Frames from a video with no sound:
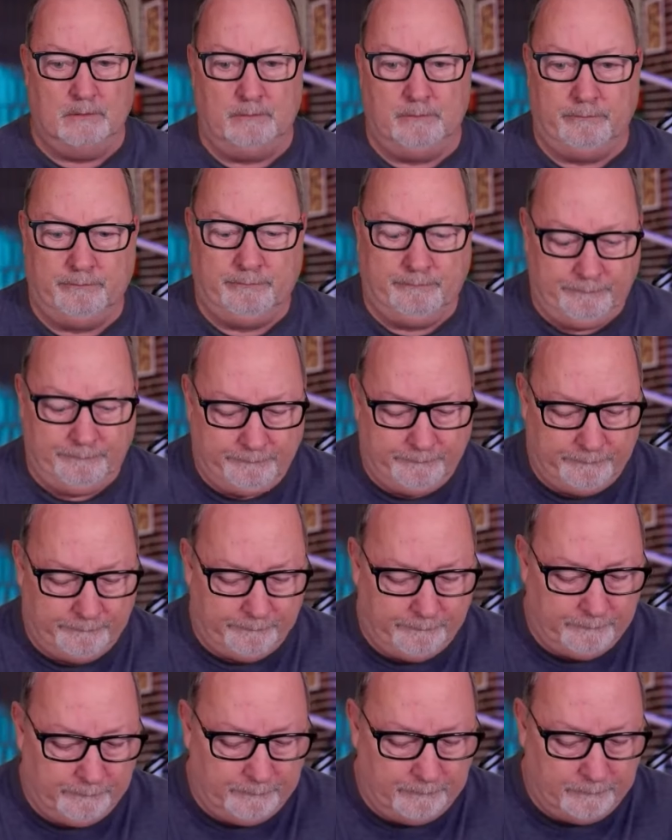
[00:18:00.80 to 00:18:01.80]

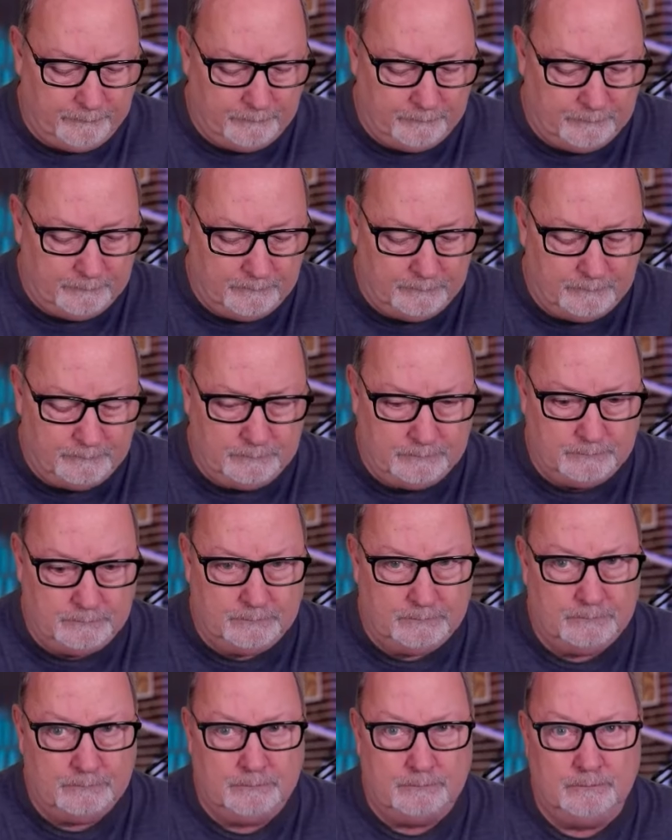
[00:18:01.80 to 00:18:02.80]

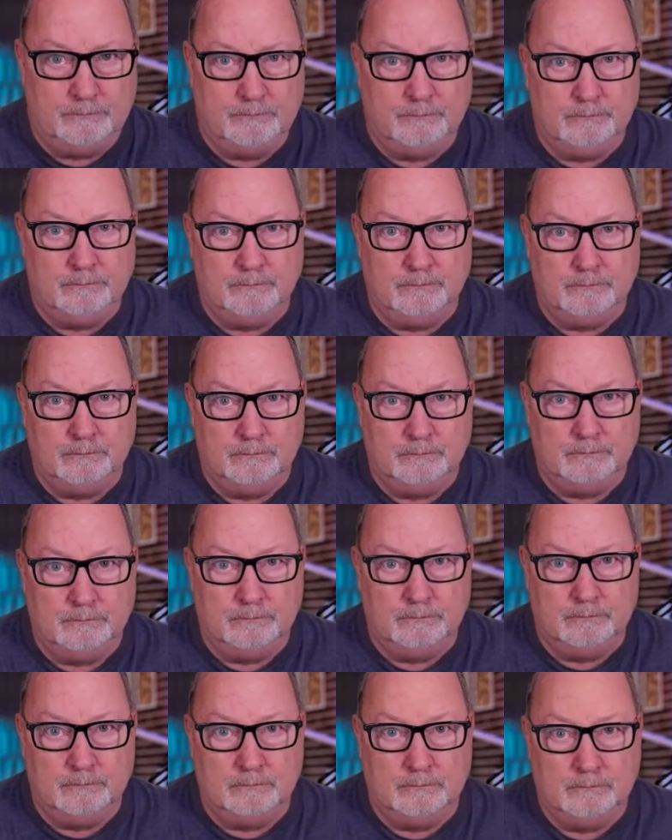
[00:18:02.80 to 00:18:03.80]

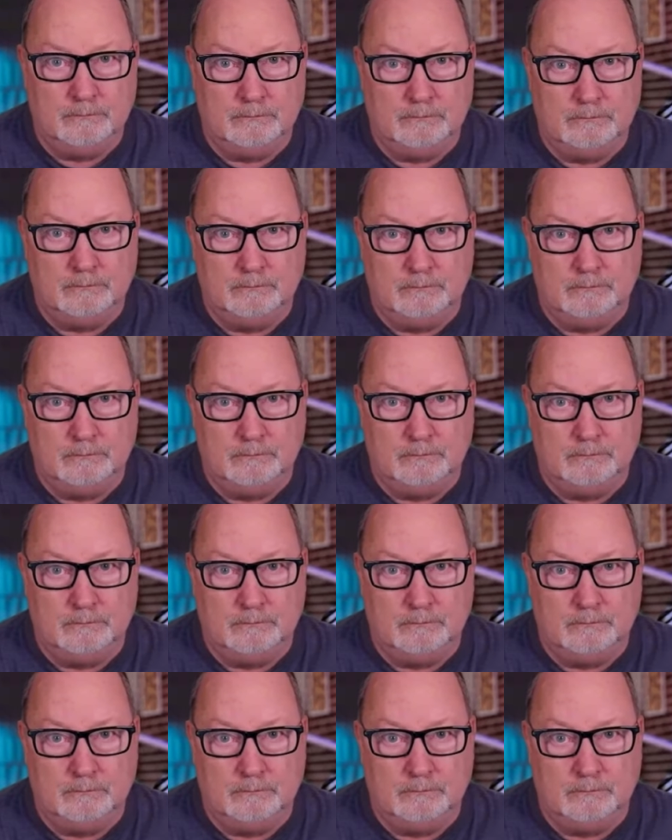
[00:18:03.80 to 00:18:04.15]
(silent)